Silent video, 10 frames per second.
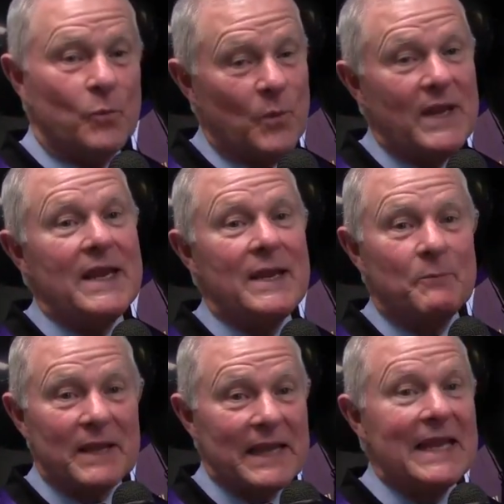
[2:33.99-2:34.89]

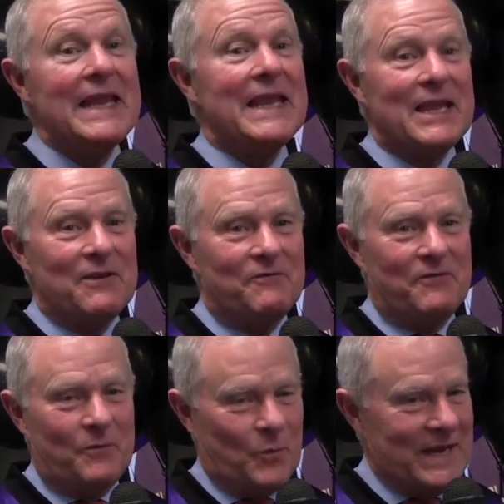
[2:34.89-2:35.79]
We
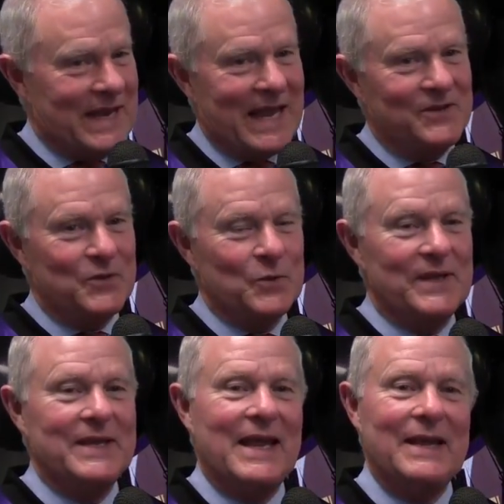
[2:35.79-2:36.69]
believe we can do
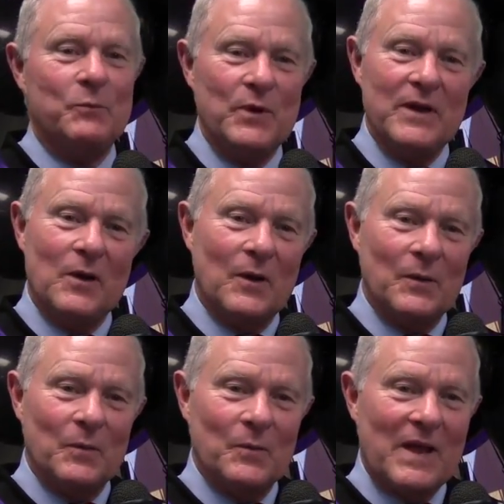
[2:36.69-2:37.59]
it, and we
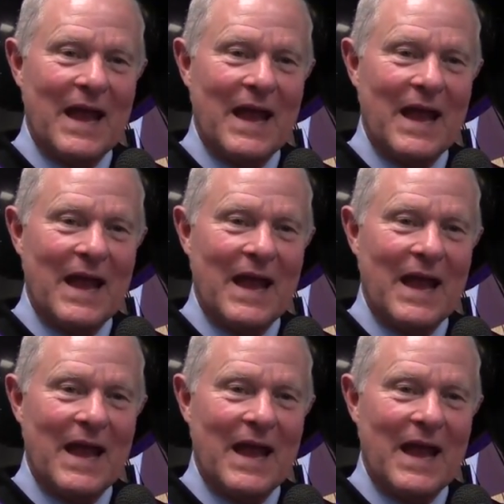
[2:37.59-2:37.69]
are